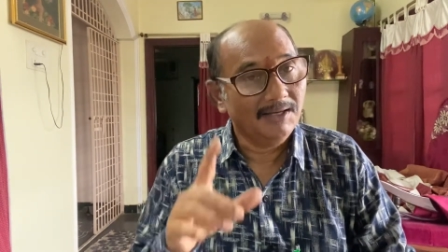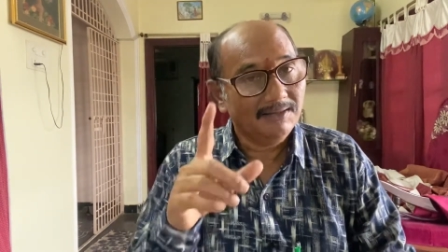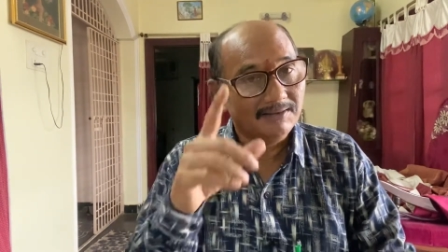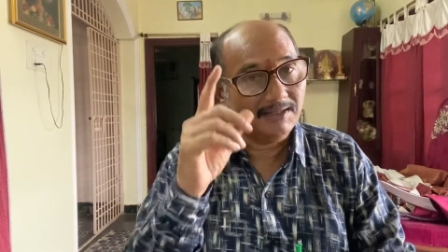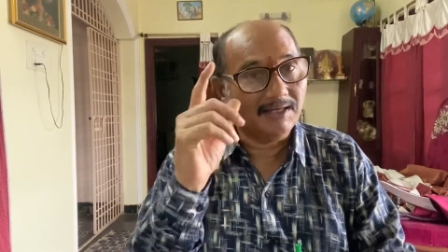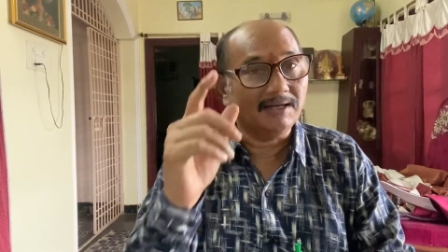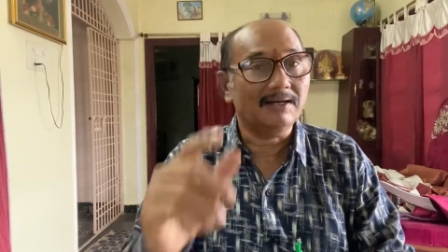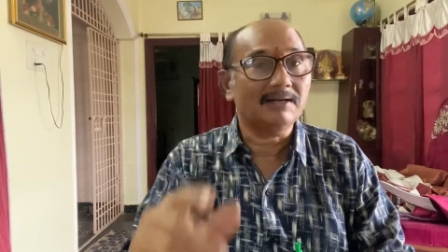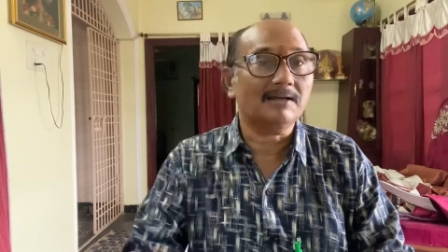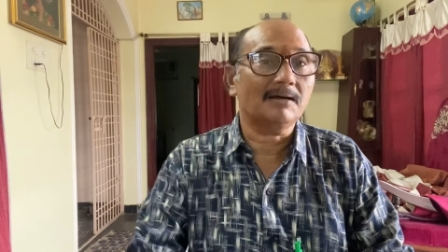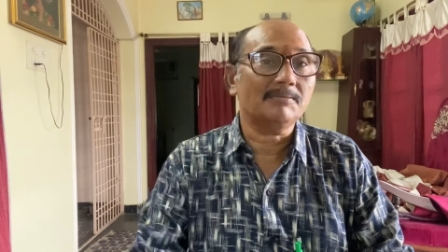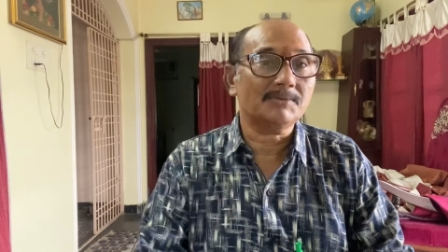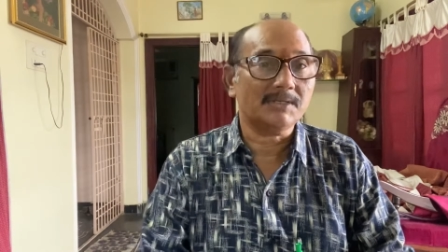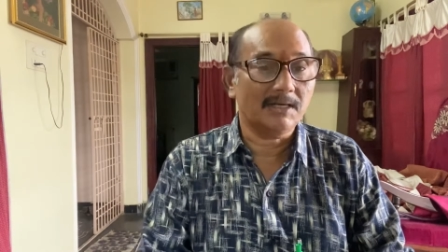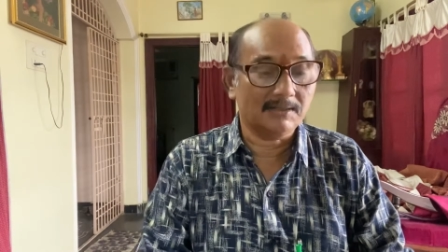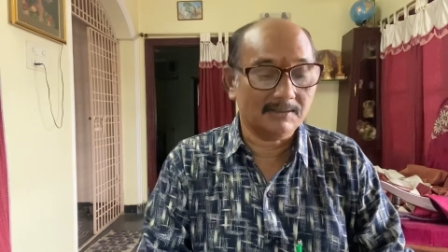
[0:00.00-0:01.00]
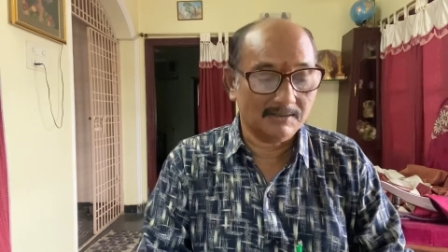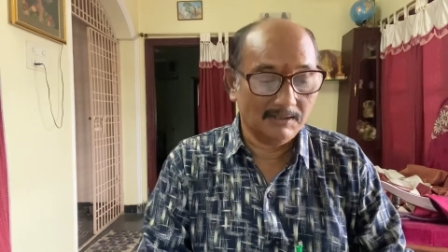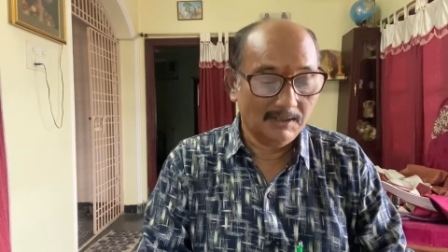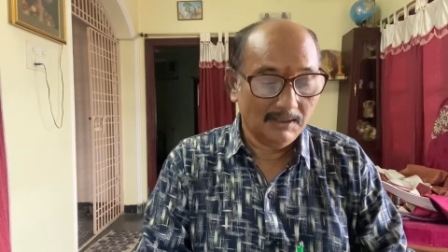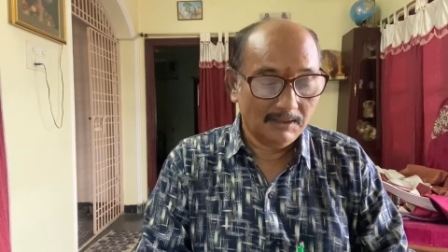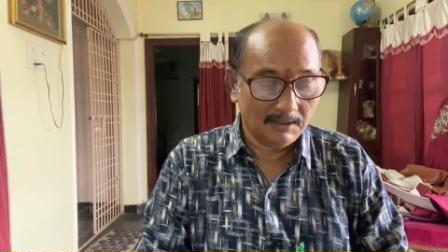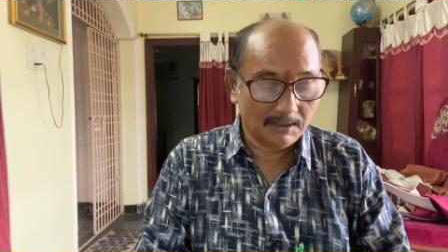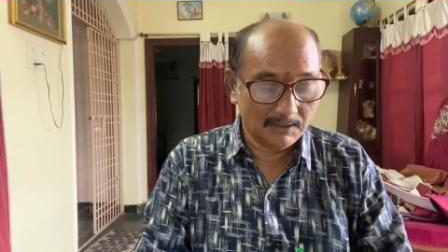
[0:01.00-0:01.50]
then it comes as a
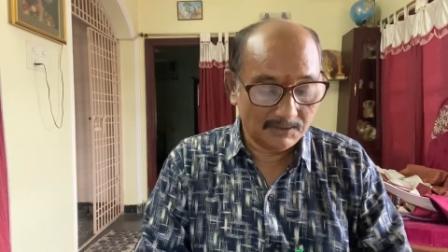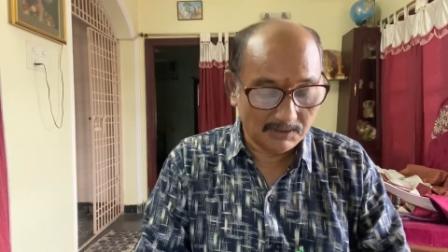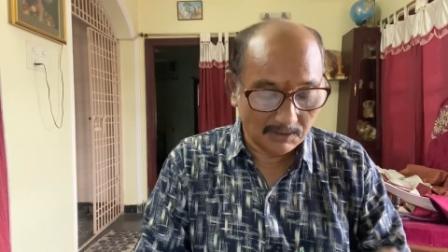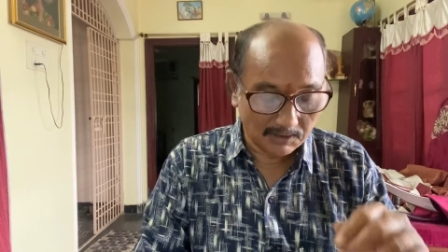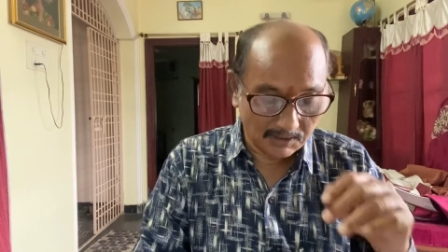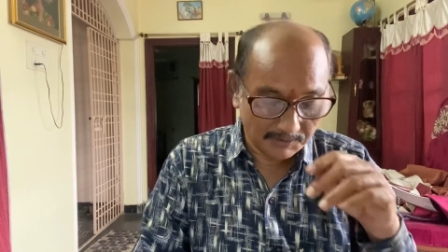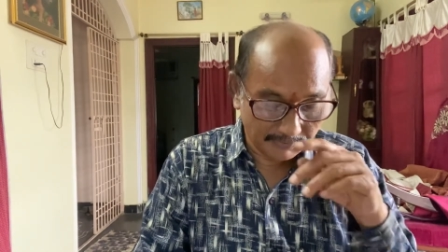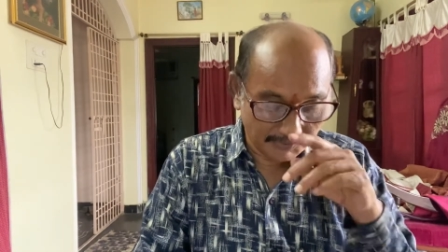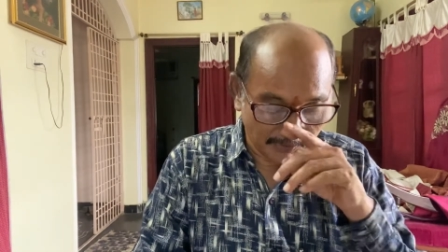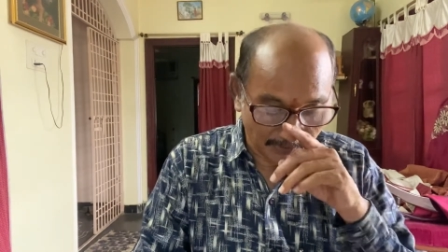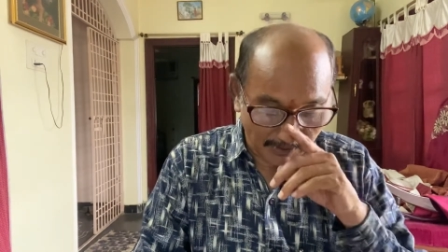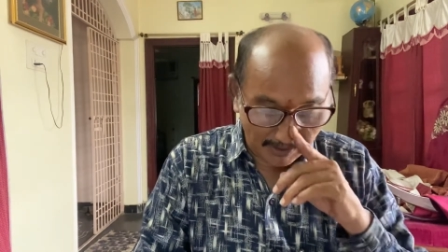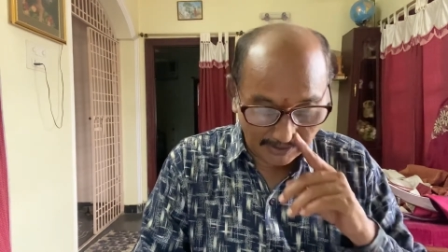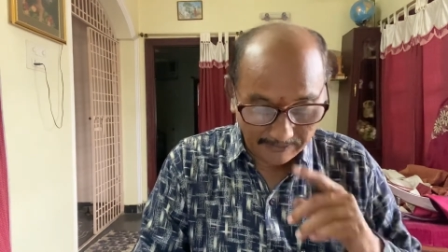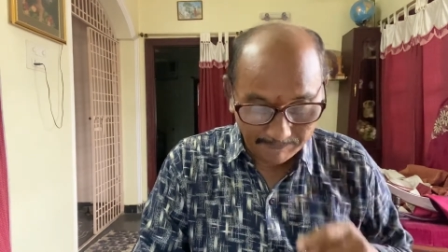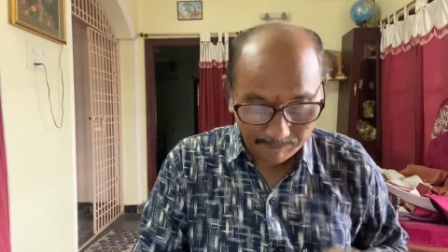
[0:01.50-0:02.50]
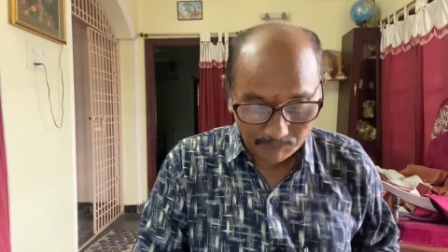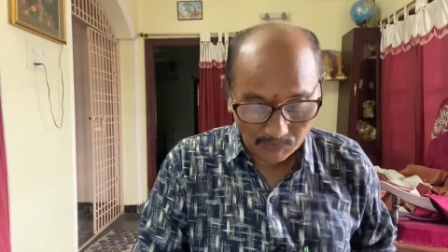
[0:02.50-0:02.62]
discharge of duty.